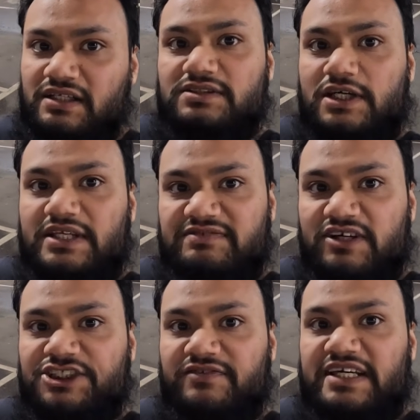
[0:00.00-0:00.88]
So this
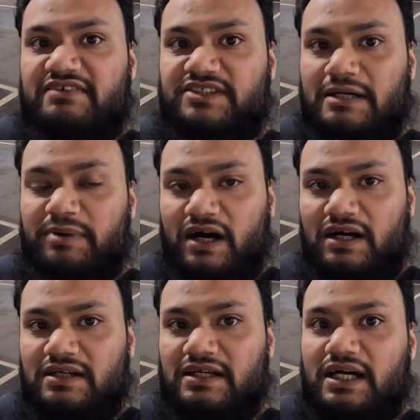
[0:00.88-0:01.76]
version of the F-Type
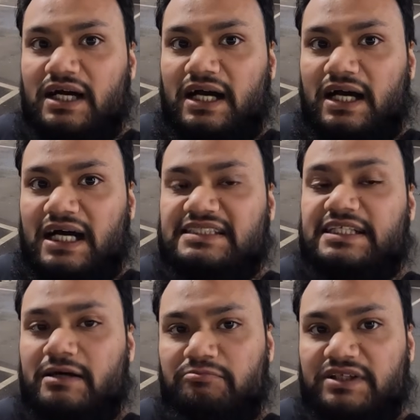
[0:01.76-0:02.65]
R has
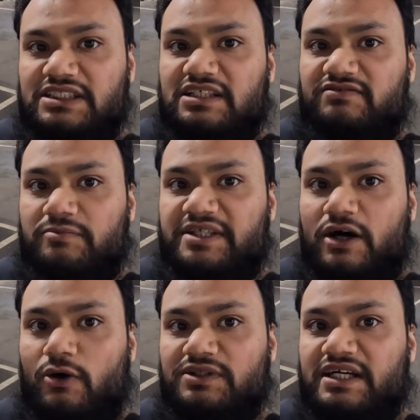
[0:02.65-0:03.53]
the numbers from the
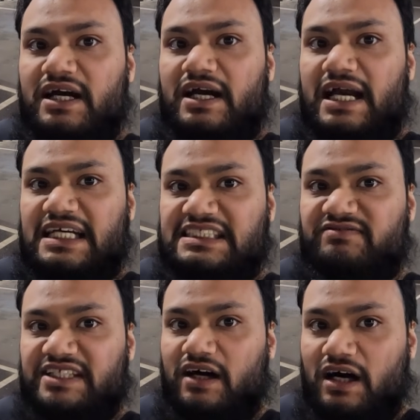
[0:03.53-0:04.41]
old
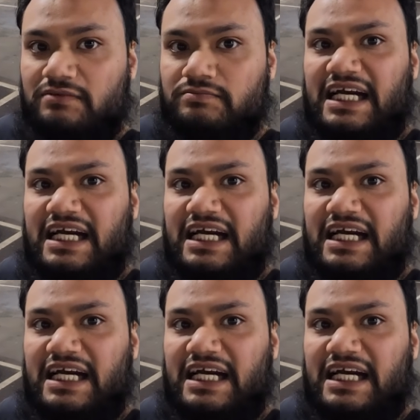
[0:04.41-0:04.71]
SVR.